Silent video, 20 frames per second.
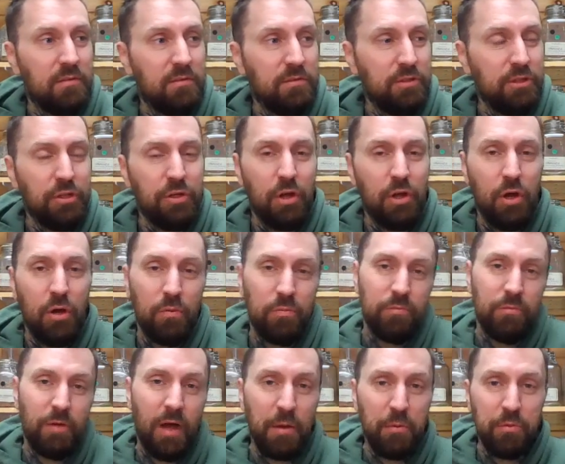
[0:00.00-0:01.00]
you know,
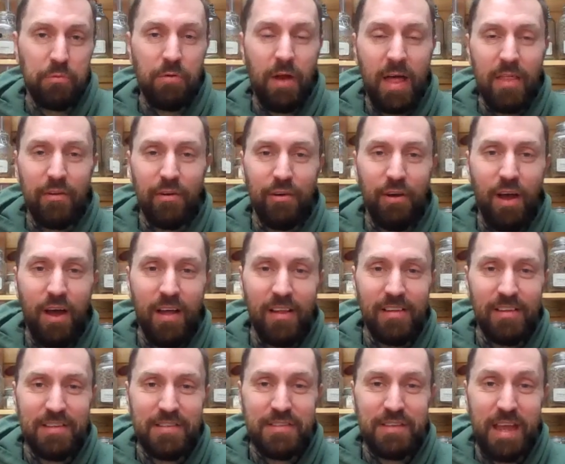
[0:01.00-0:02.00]
I would rather not
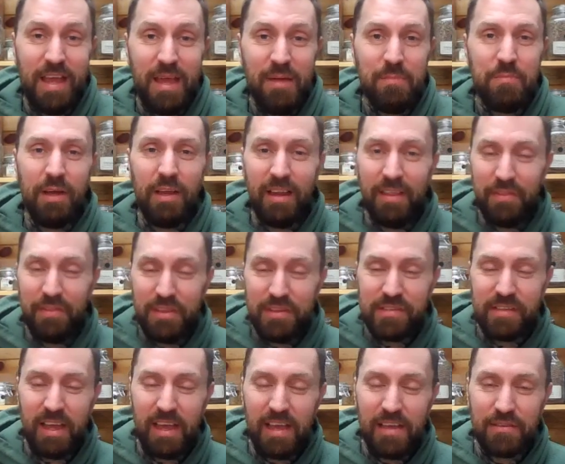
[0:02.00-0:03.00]
say, but in this
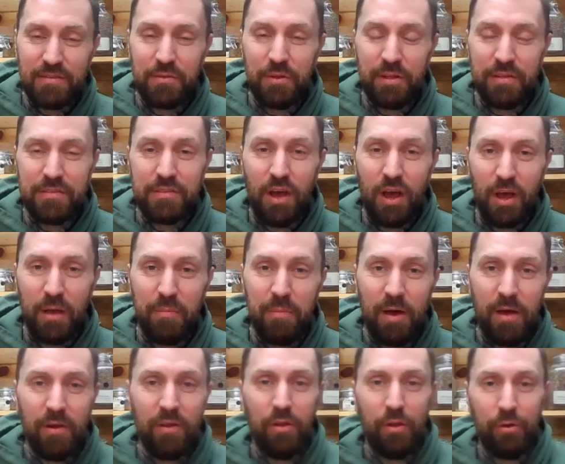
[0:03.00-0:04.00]
case, let's talk
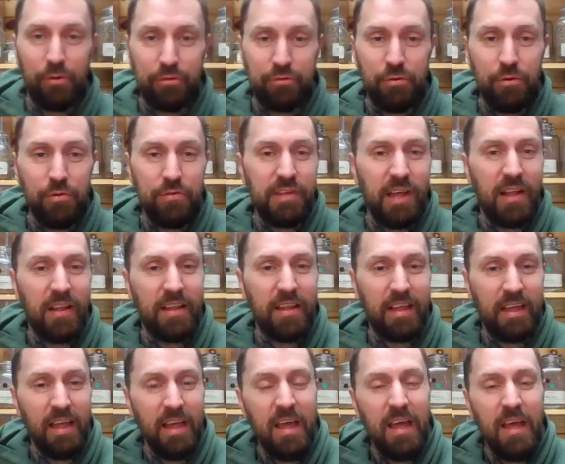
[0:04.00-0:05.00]
about a little truth
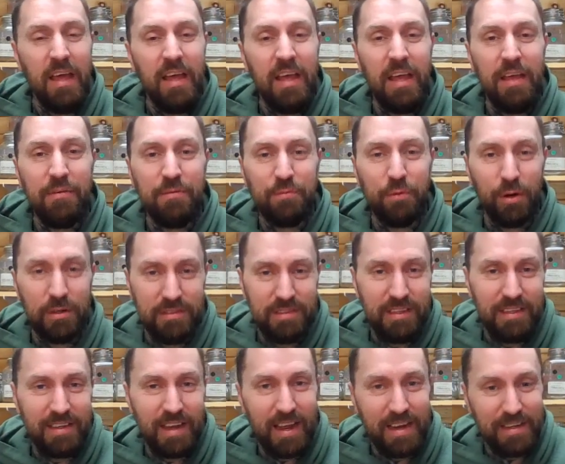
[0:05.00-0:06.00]
telling. In
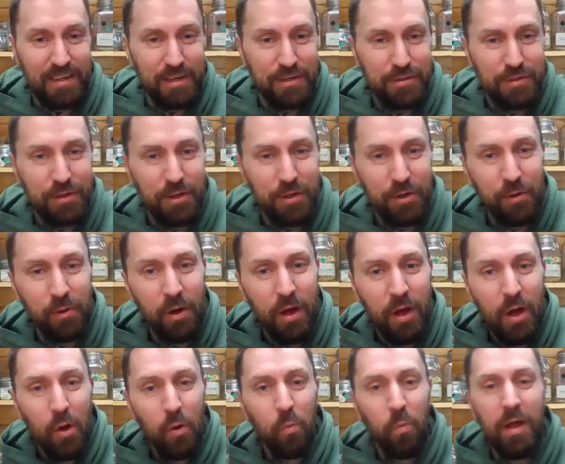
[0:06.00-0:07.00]
1492,
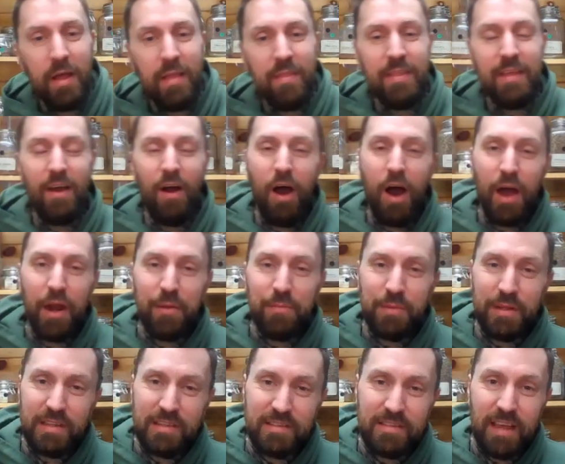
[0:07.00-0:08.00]
when the
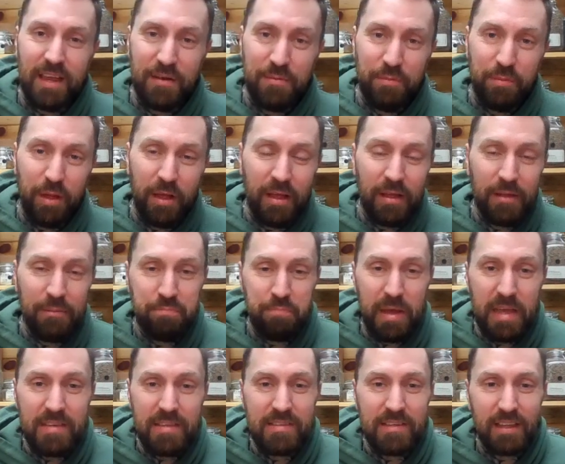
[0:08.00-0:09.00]
Ottomans had
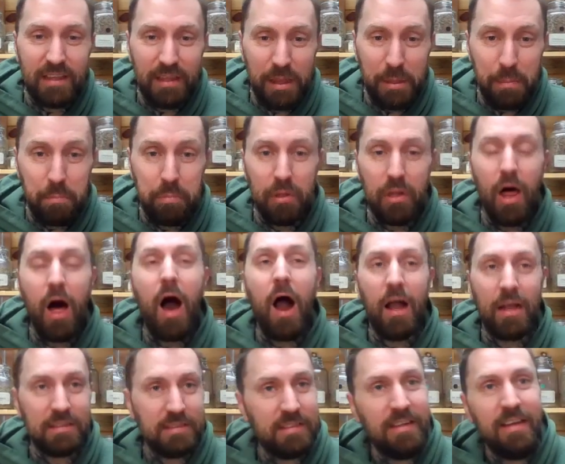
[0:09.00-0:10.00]
basically
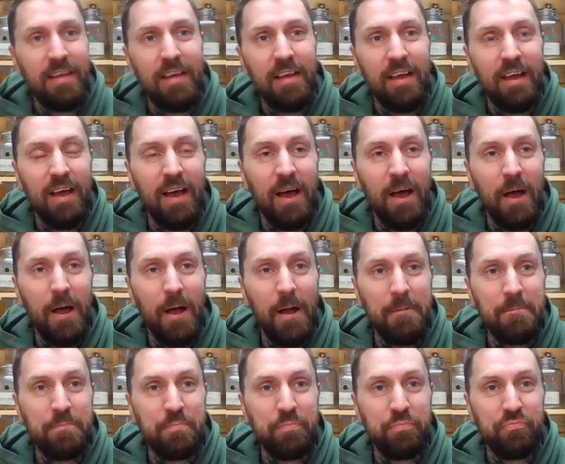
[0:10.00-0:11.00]
blocked
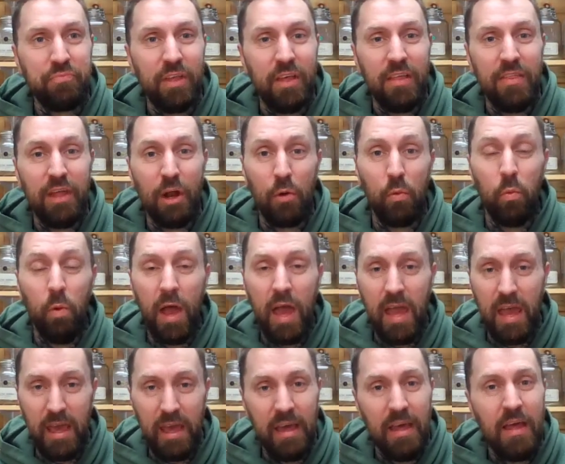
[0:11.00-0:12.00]
uh, their
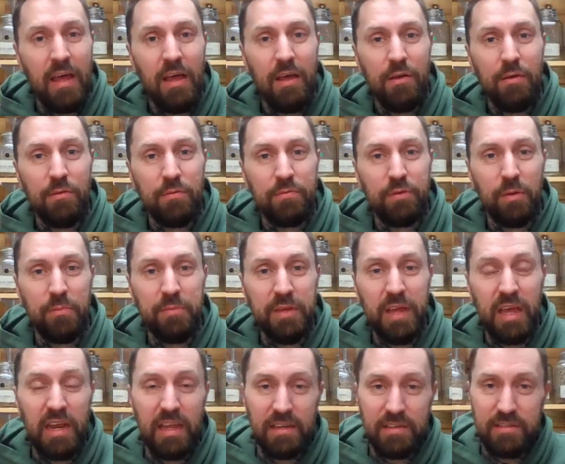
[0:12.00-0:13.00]
way from
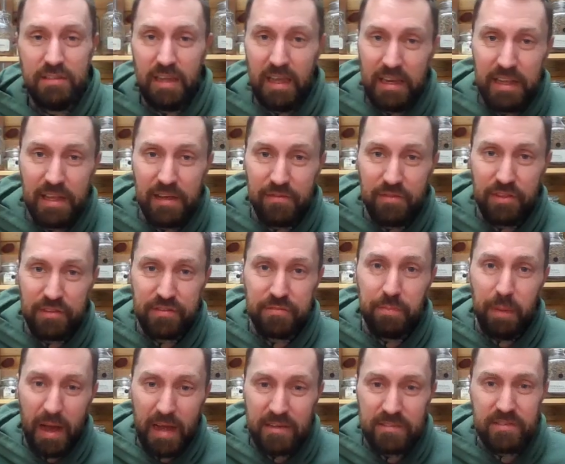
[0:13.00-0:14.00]
getting to any of the
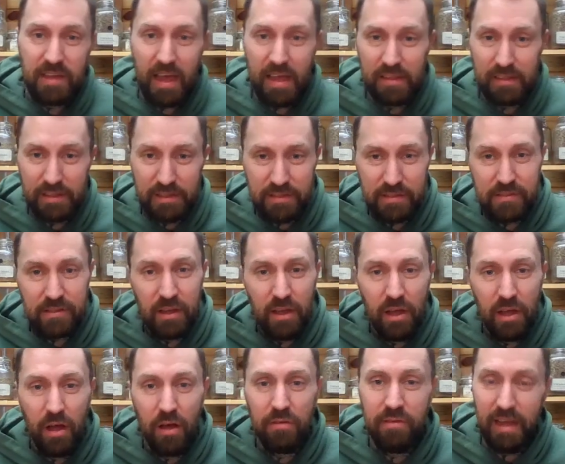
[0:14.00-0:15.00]
Spice Islands
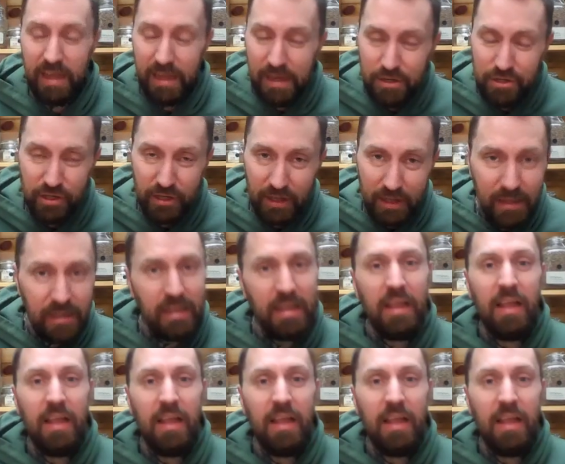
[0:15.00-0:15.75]
of Asia,